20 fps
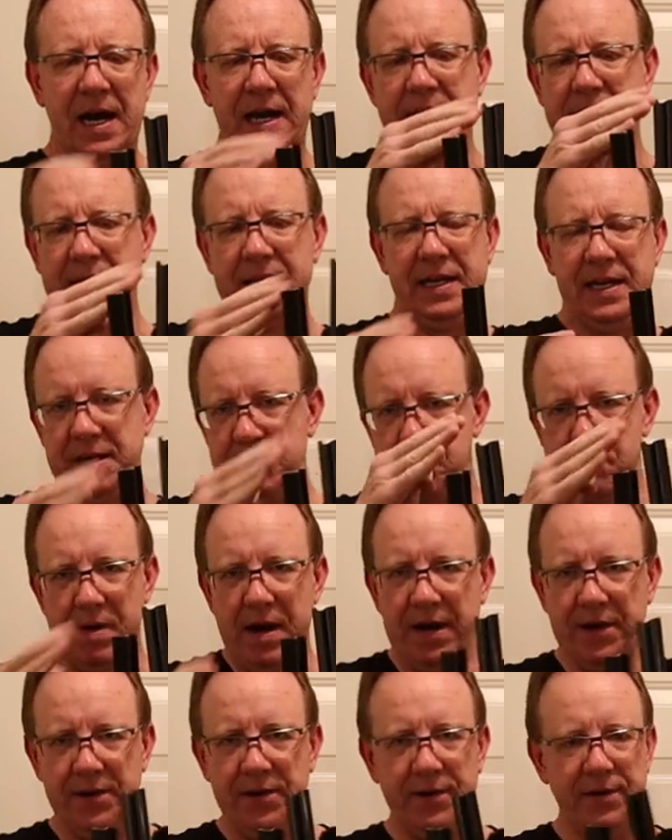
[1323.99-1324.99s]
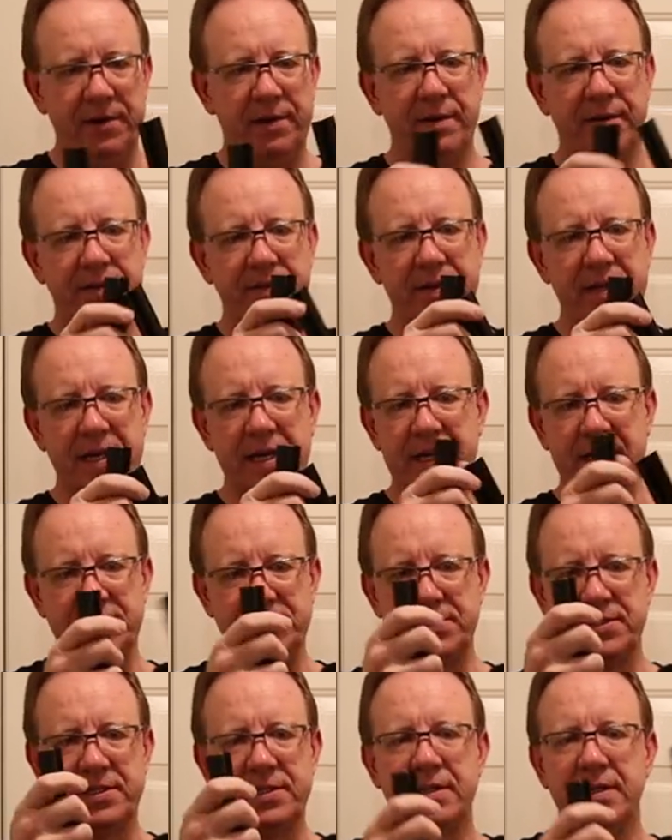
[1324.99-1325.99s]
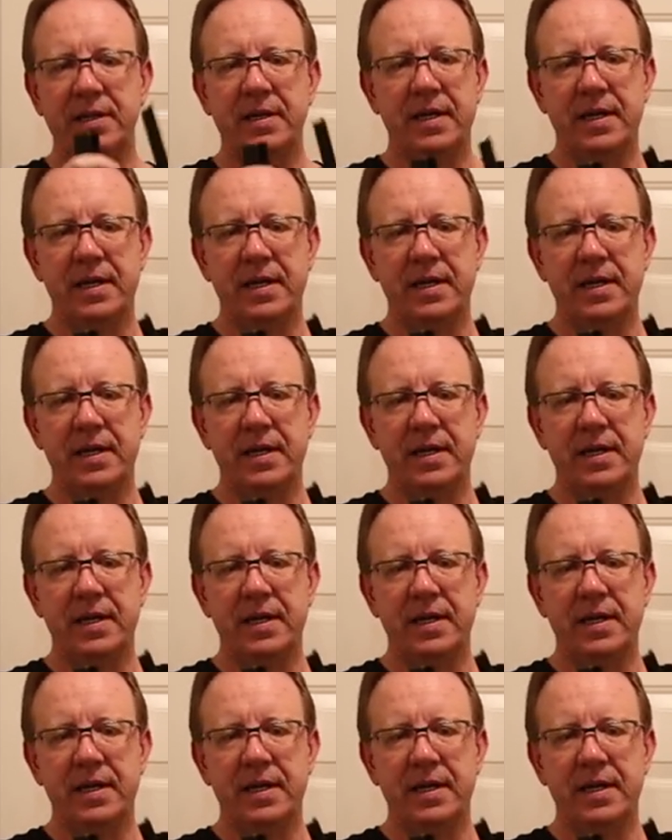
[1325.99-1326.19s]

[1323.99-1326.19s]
I didn't need to miter the ends